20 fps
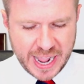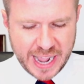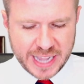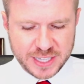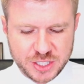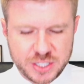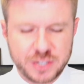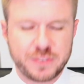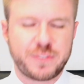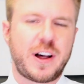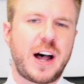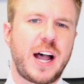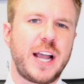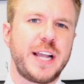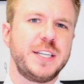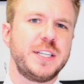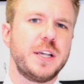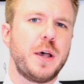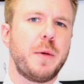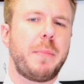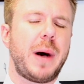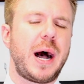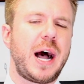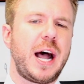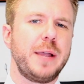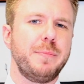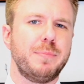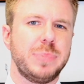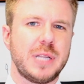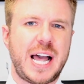as defined
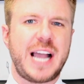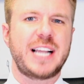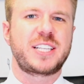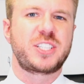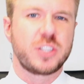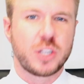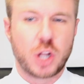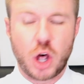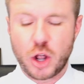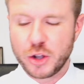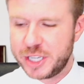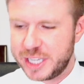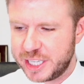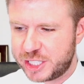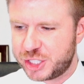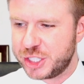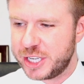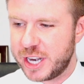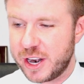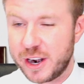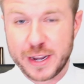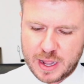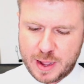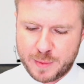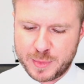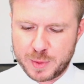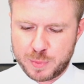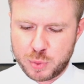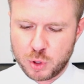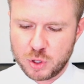by Black's Law Dictionary, I'm
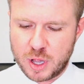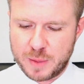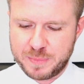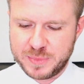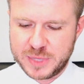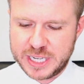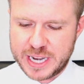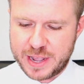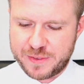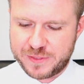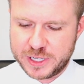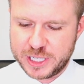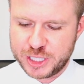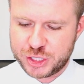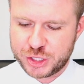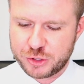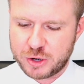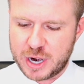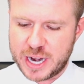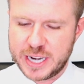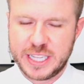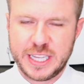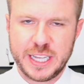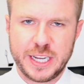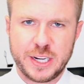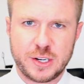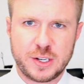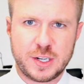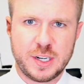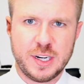going to pull up the definition right
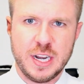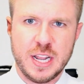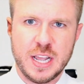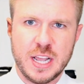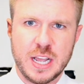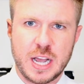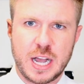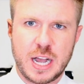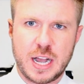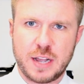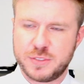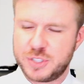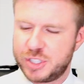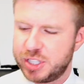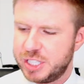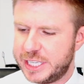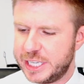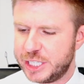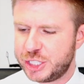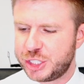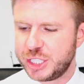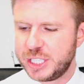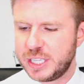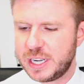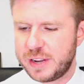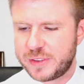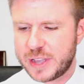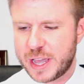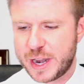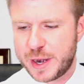here of sedition.
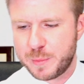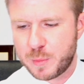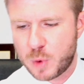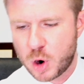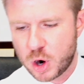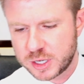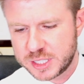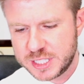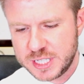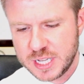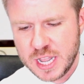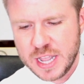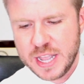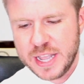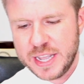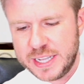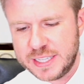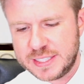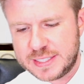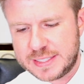I've got it marked. It